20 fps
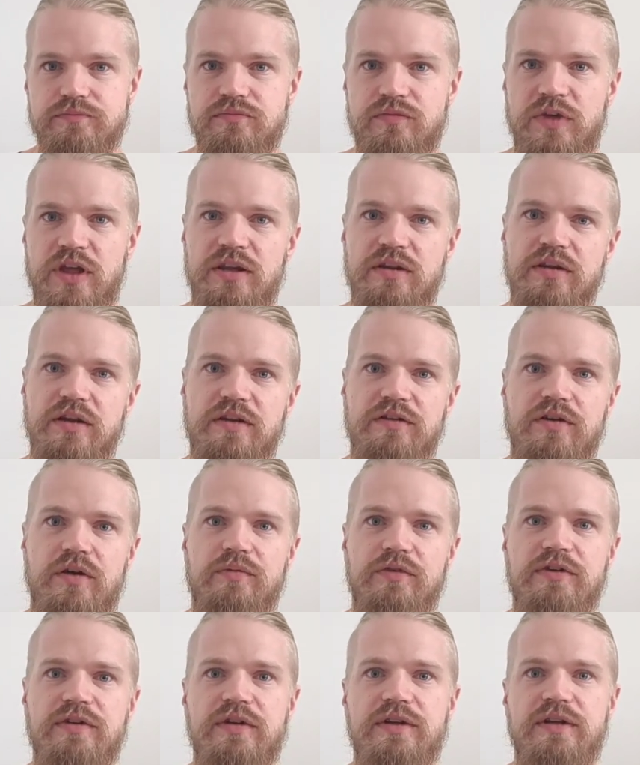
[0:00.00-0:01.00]
Then there's
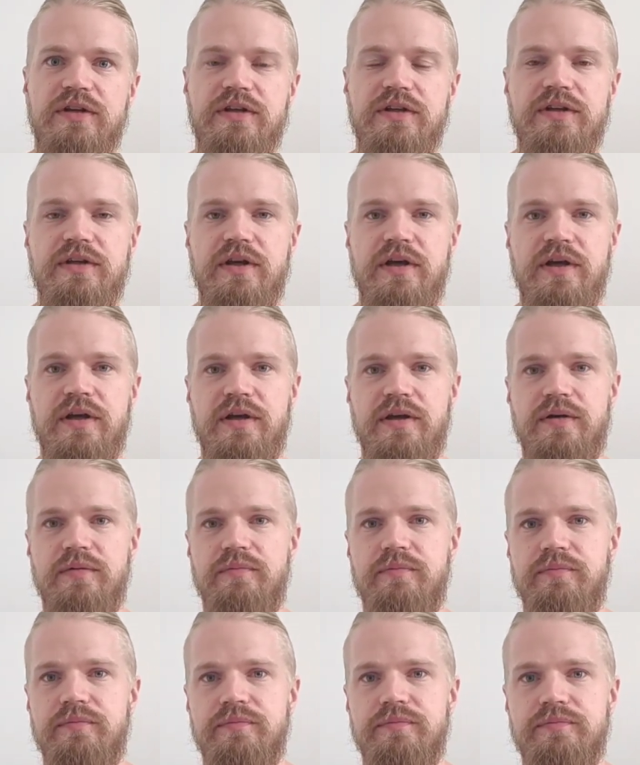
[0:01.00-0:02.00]
obviously,
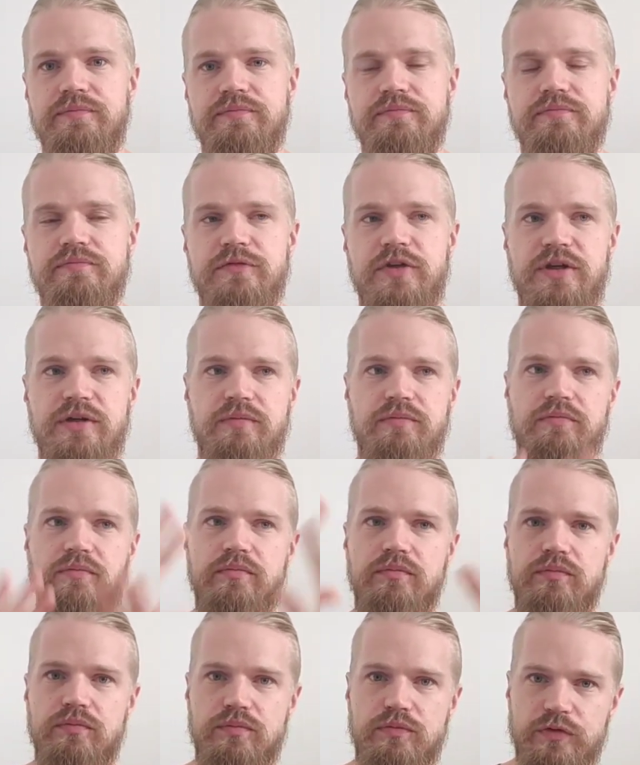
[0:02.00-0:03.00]
like
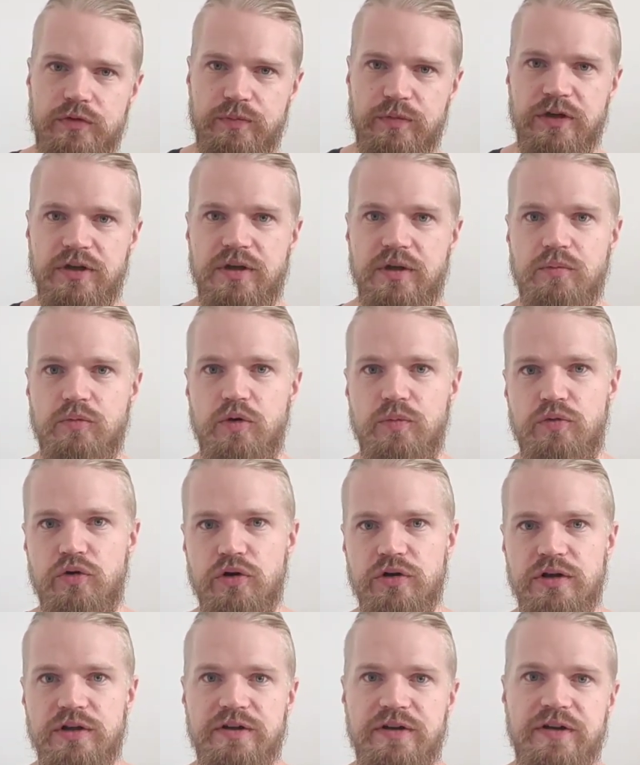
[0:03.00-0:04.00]
speaking more
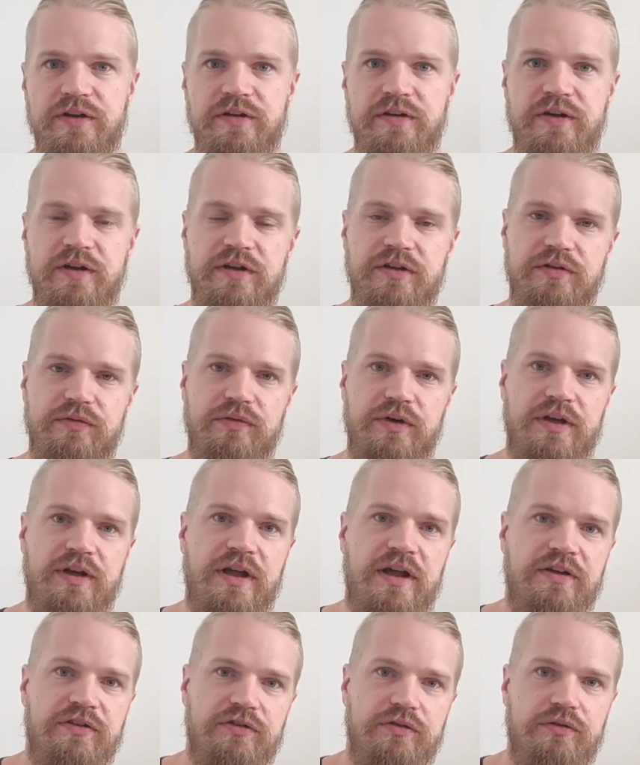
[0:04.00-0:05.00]
broadly, then there's a
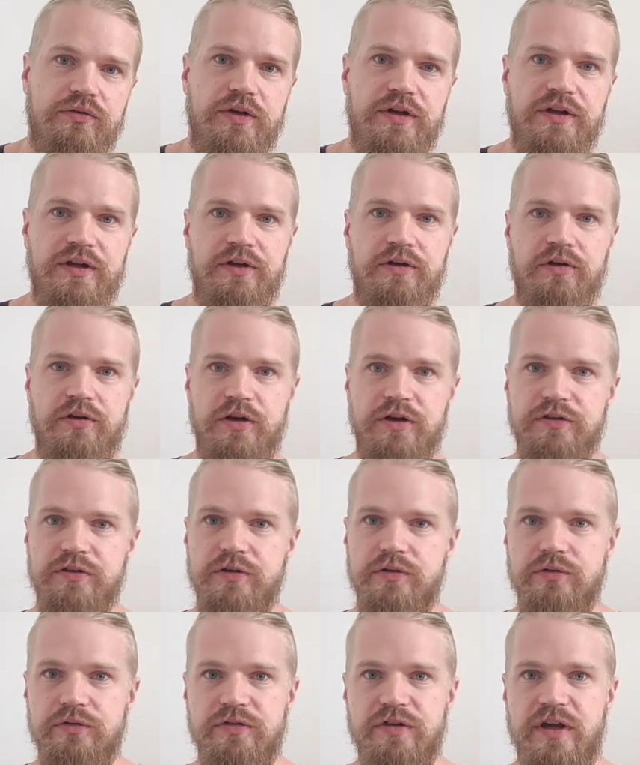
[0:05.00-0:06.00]
financial and
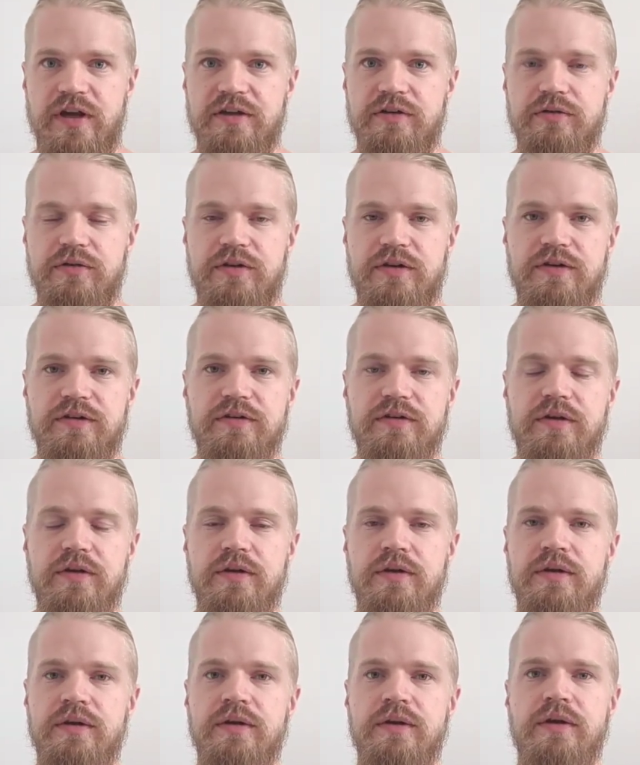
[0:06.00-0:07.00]
ecological side to this.
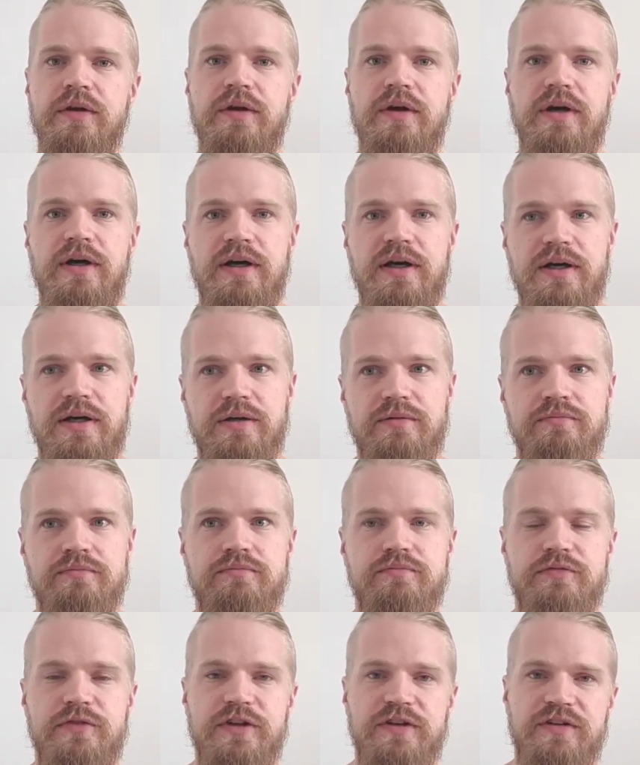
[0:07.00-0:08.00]

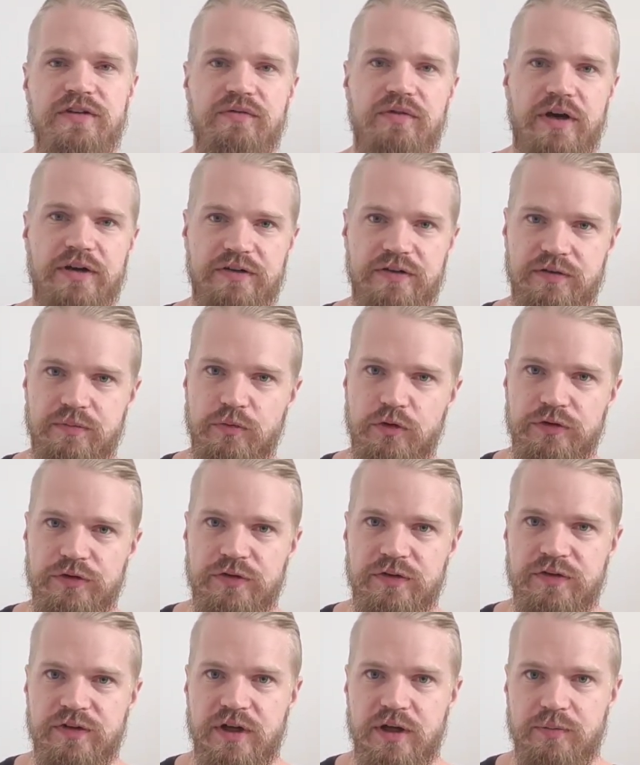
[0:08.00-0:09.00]
These devices, most
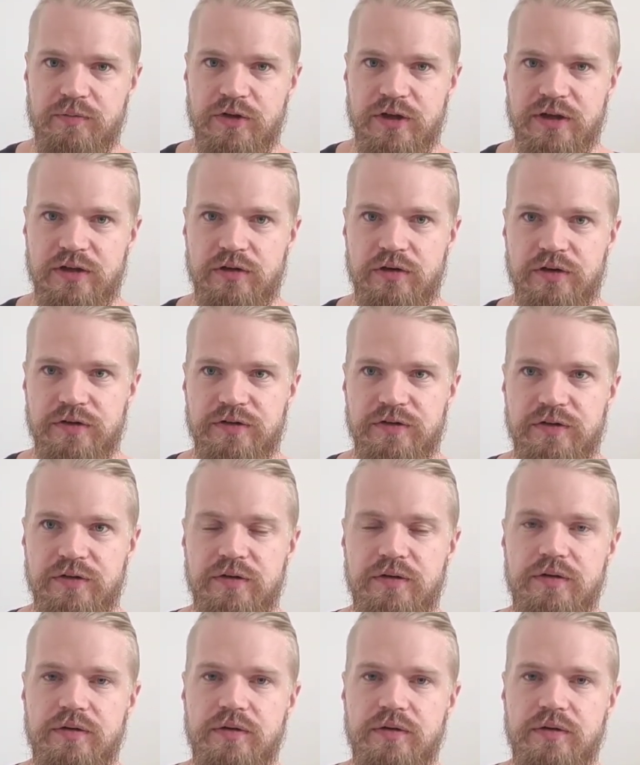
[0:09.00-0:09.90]
of the time, they cost